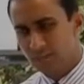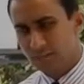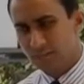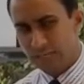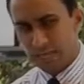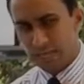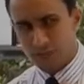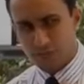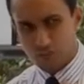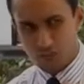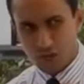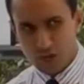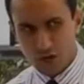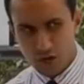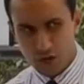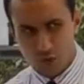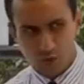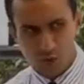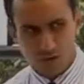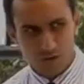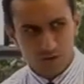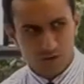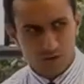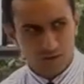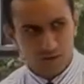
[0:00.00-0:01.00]
Yes?
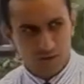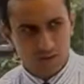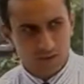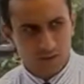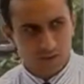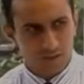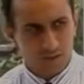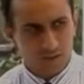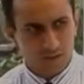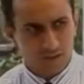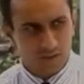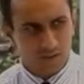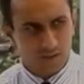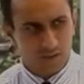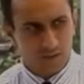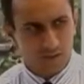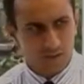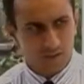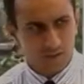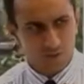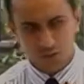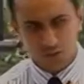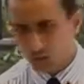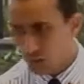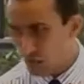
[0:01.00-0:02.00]
No?
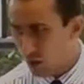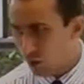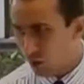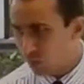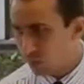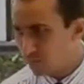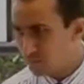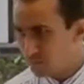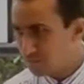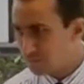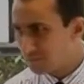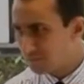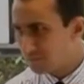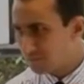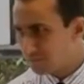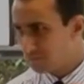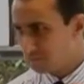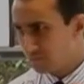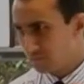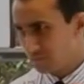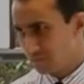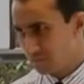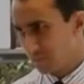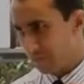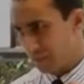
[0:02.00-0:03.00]
No?
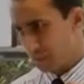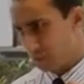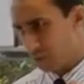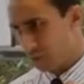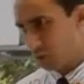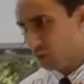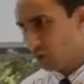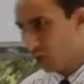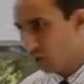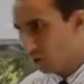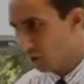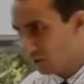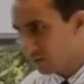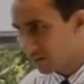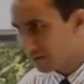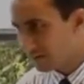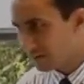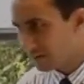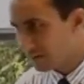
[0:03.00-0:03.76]
Are you sure?